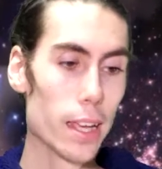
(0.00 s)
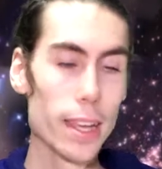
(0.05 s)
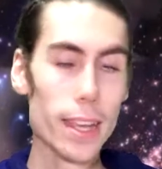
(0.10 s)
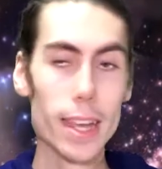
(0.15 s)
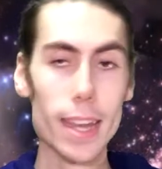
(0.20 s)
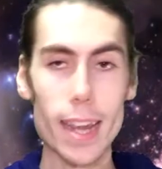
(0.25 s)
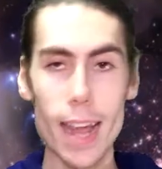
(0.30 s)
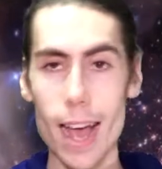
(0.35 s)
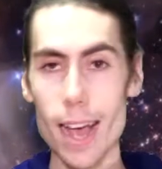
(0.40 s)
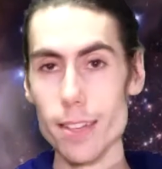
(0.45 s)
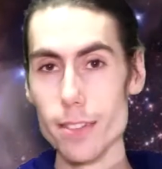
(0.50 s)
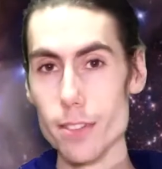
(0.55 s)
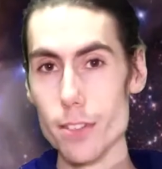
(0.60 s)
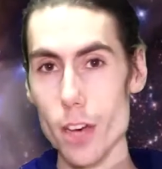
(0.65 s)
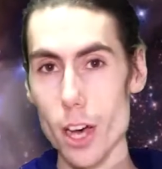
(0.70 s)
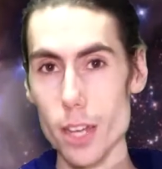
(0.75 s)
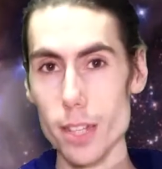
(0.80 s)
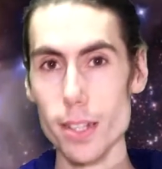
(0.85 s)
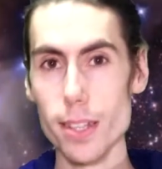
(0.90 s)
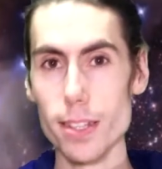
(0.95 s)
It has
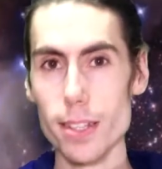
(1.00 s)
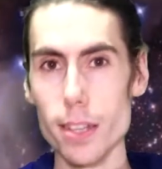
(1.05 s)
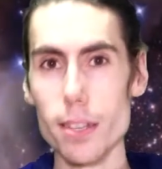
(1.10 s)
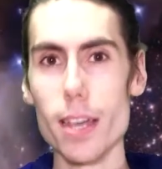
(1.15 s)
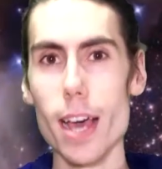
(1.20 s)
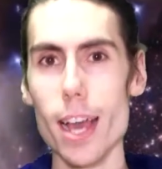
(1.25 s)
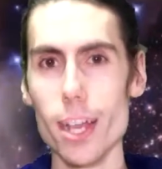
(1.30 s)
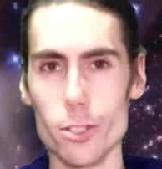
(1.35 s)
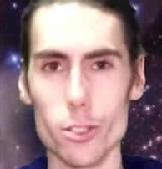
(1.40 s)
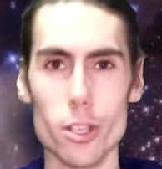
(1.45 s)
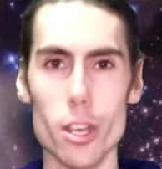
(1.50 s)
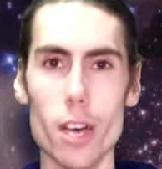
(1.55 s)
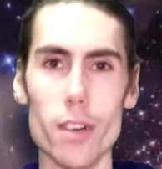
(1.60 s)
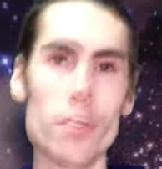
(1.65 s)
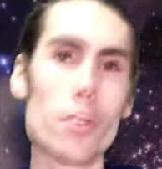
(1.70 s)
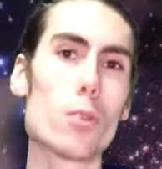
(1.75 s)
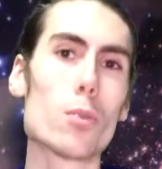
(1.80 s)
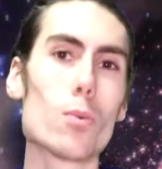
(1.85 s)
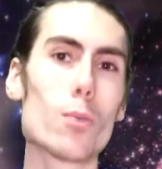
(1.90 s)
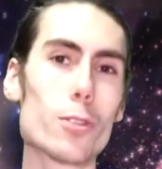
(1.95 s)
got a detached
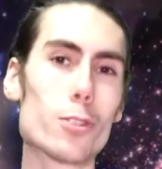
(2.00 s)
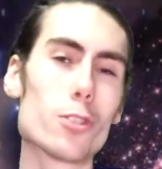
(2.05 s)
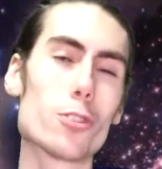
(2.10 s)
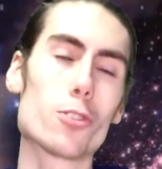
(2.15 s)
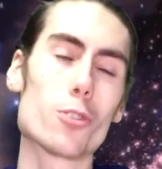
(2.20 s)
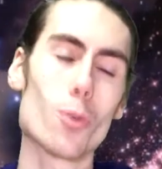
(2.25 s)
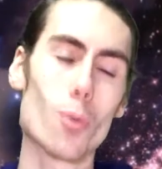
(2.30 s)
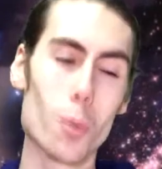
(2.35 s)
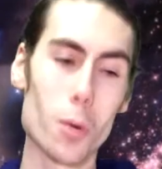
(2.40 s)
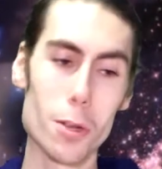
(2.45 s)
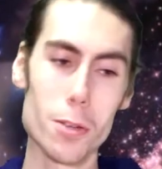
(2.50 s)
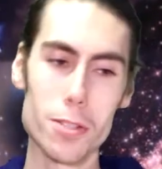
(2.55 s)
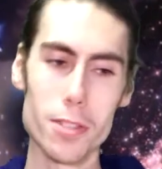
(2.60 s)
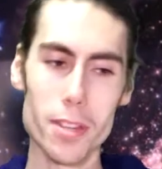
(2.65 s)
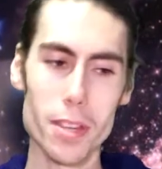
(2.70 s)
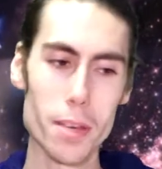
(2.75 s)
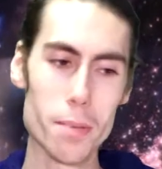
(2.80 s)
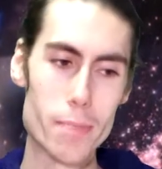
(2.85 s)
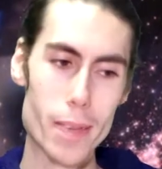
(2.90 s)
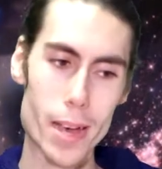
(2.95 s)
cover, which is the worst
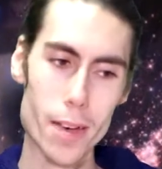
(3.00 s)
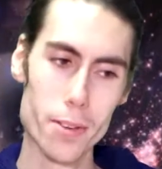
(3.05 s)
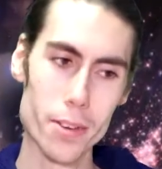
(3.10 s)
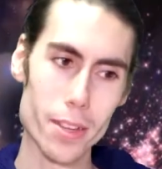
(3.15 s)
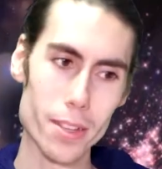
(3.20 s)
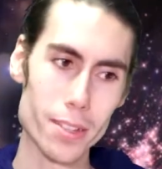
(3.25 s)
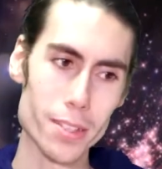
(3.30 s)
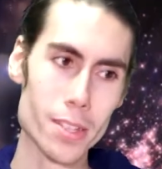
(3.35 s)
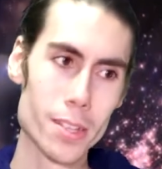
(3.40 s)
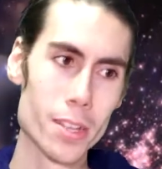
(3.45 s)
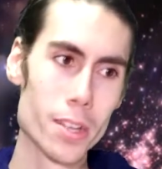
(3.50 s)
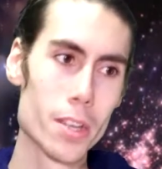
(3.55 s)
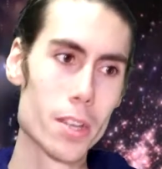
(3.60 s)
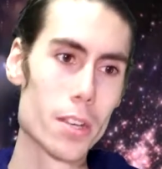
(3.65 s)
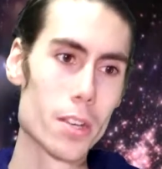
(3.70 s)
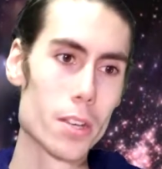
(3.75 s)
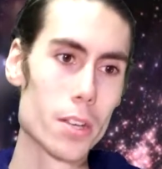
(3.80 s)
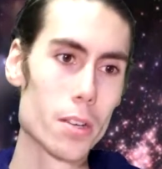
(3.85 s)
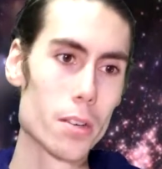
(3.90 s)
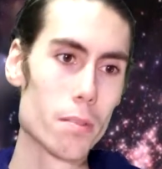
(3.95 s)
thing about it.
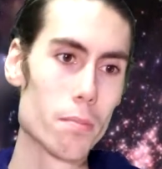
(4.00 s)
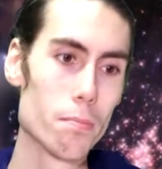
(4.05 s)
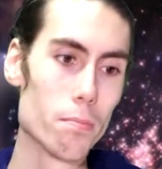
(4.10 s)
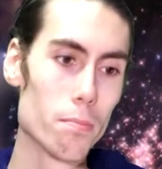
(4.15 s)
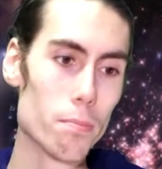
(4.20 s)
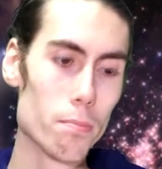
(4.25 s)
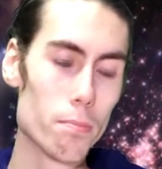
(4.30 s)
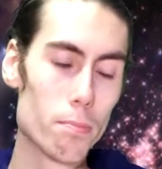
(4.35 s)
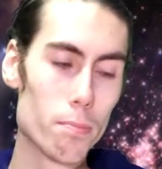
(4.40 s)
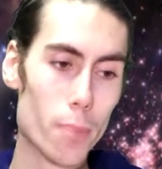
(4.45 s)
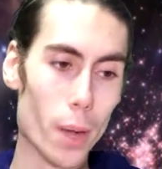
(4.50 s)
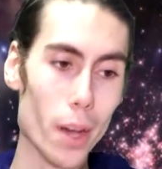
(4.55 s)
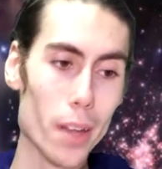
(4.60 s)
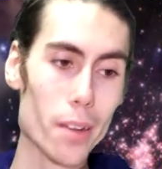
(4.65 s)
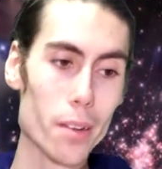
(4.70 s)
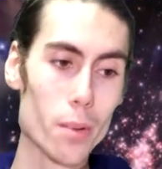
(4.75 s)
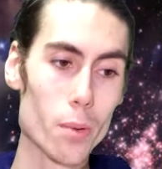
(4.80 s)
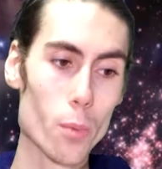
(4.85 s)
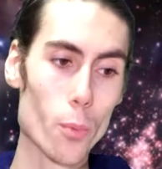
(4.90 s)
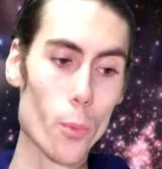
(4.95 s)

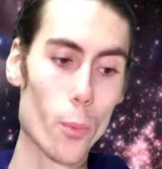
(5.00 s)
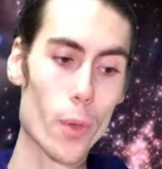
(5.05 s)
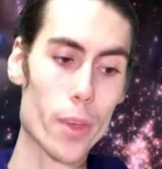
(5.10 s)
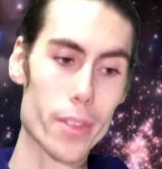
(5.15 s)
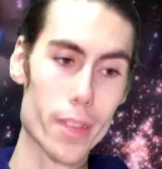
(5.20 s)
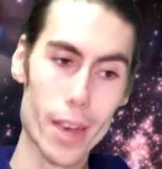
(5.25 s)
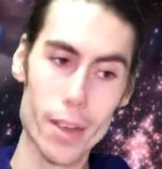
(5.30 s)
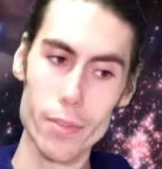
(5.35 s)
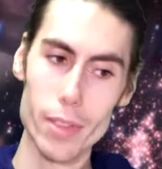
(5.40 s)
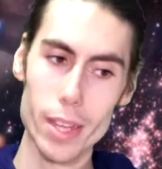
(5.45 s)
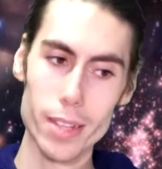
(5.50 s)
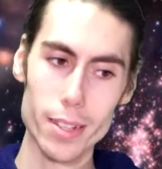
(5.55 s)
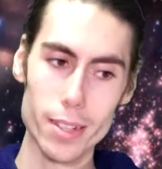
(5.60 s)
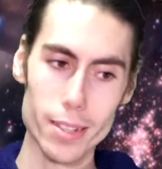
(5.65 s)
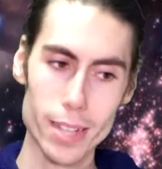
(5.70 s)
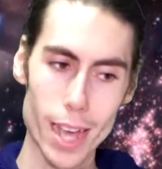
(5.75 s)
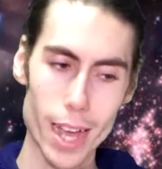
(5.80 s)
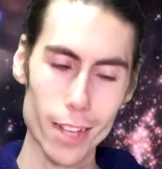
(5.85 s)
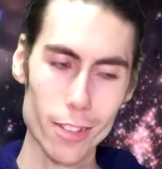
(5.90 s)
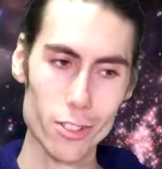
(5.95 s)
But without that
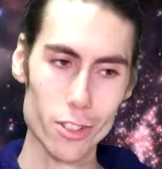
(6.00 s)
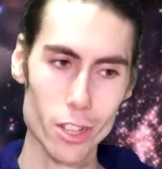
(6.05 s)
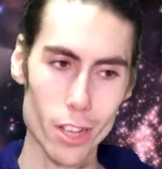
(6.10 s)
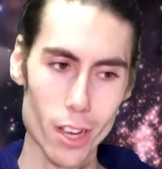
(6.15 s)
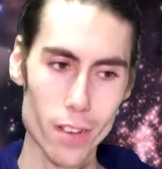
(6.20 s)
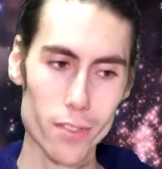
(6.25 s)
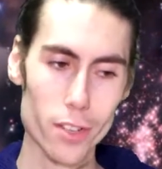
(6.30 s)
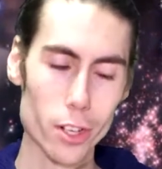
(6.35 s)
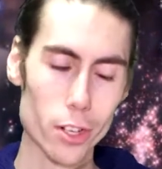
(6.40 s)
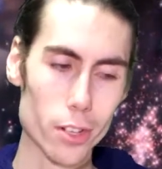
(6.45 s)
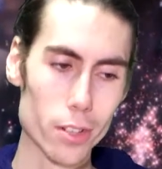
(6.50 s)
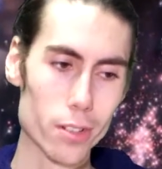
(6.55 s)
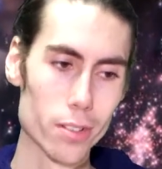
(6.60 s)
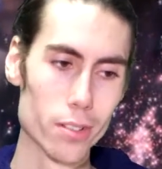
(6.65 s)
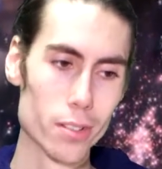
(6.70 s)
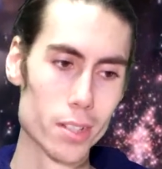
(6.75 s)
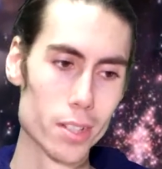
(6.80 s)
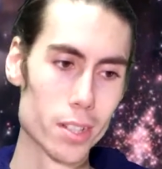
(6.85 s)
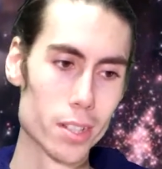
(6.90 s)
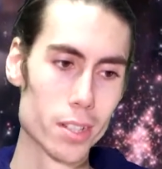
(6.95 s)
detached cover,
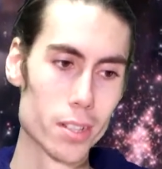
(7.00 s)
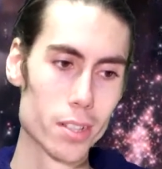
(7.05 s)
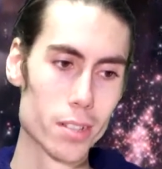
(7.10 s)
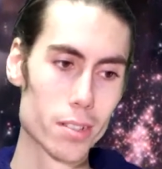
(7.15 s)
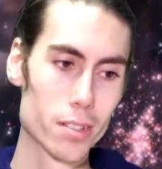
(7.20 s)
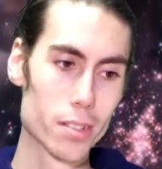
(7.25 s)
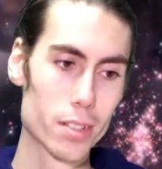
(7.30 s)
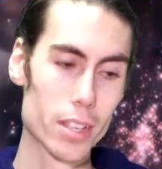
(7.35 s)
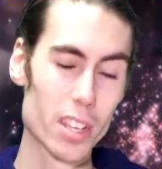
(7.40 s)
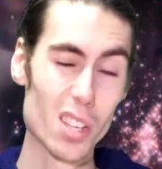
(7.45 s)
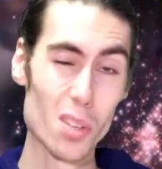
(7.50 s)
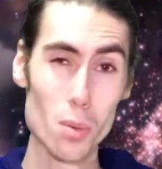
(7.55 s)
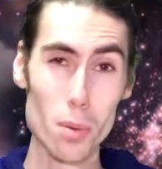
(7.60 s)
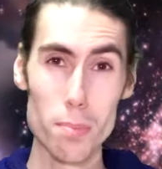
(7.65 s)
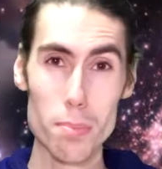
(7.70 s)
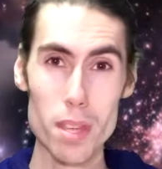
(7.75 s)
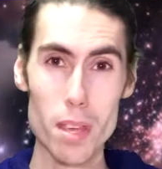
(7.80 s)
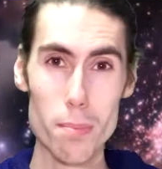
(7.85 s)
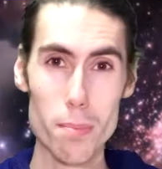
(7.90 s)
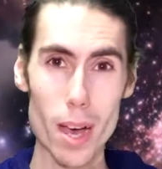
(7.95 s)
it would
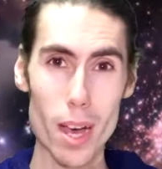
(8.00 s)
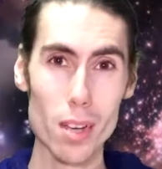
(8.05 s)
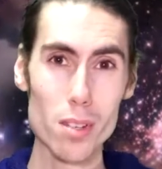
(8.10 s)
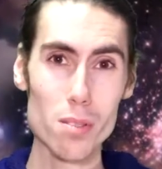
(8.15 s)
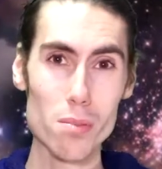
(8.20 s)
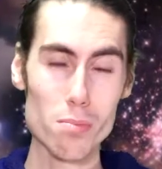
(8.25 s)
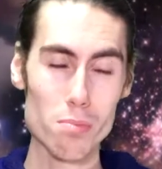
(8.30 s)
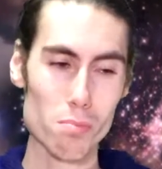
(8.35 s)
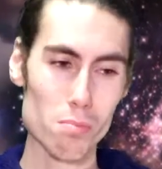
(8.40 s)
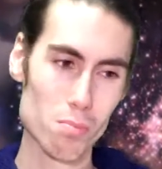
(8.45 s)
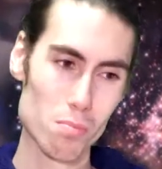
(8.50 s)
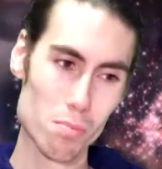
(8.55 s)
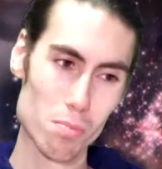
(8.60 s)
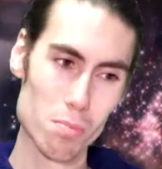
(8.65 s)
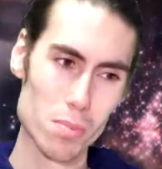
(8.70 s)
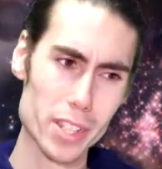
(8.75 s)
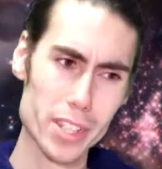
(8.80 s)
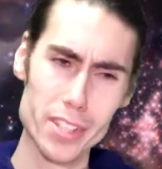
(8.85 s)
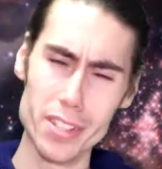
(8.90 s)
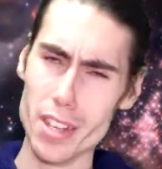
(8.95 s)
be about
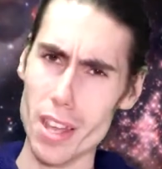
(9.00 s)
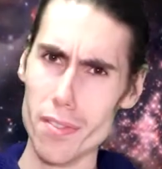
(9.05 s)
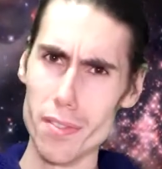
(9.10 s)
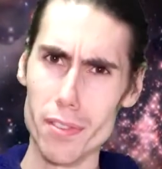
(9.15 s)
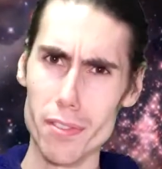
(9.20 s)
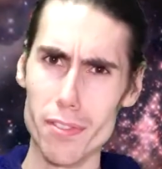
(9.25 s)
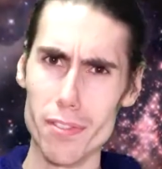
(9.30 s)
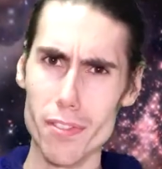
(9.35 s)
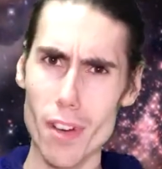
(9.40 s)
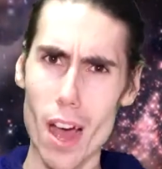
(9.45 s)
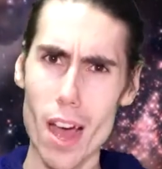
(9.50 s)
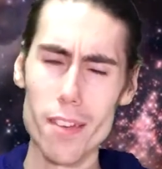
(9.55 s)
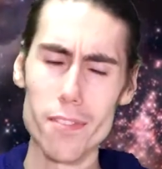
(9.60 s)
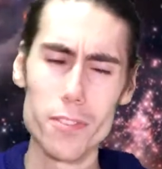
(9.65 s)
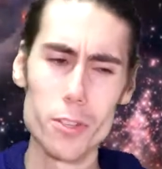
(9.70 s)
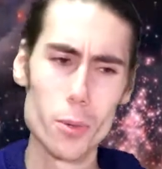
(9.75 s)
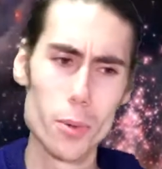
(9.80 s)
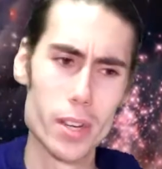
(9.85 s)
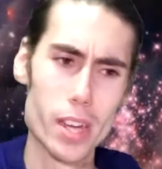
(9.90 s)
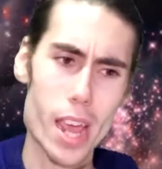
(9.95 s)
a 7.5
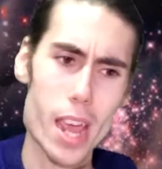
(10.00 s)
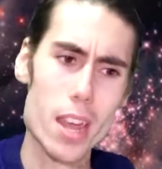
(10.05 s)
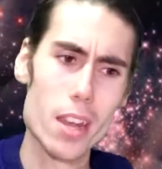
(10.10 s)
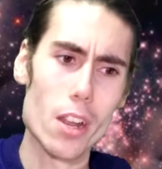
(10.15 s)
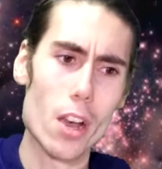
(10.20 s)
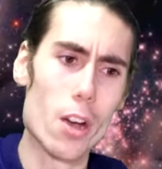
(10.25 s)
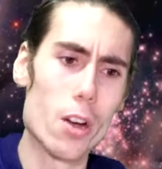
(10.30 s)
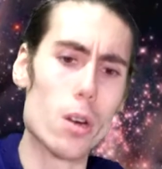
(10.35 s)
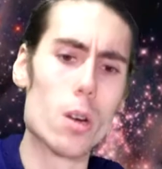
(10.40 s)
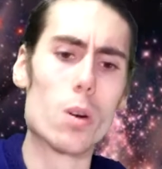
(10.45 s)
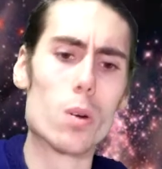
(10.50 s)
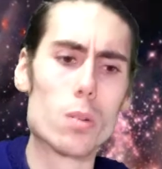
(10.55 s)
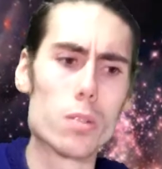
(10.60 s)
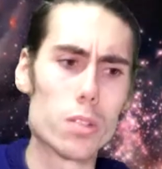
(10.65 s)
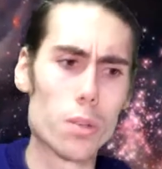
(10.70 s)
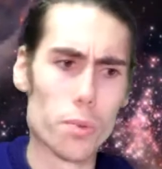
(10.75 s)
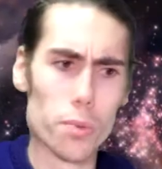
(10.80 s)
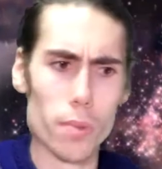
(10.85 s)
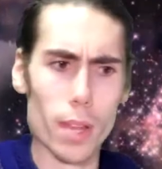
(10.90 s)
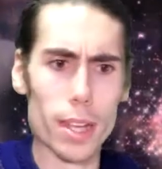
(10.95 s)
to an 8.0.
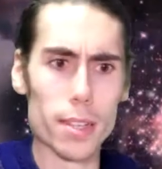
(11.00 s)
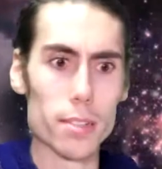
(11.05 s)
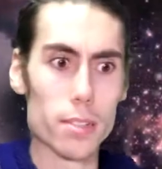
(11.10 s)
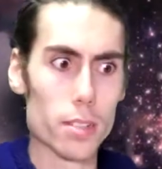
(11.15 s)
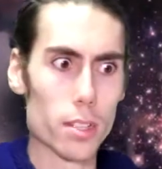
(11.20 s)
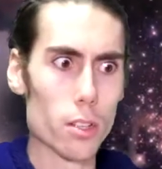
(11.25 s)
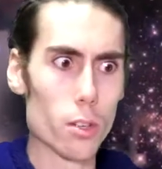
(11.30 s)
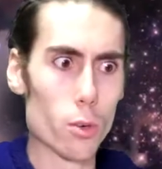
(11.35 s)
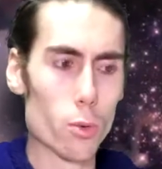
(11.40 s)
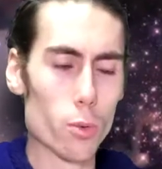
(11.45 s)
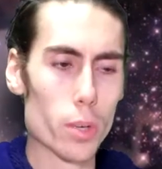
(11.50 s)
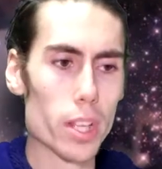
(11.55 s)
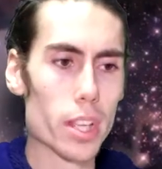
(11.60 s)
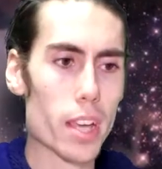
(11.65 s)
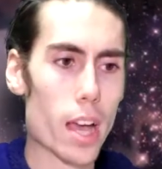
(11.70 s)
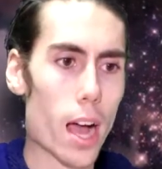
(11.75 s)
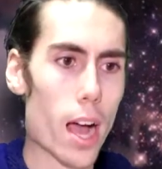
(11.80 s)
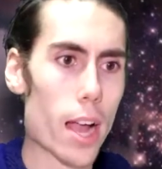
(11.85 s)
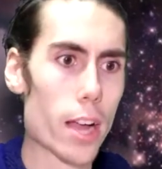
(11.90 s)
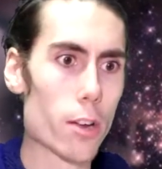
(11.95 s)
So like still a really
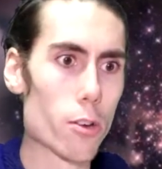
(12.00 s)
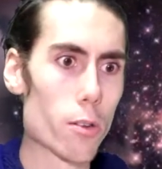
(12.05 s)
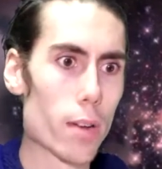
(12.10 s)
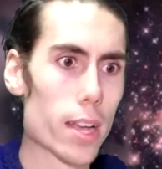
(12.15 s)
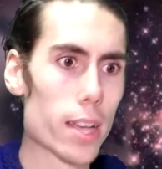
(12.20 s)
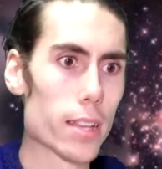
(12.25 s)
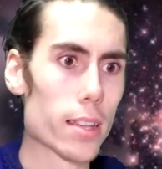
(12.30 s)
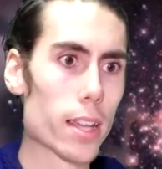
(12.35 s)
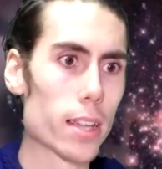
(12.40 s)
high grade.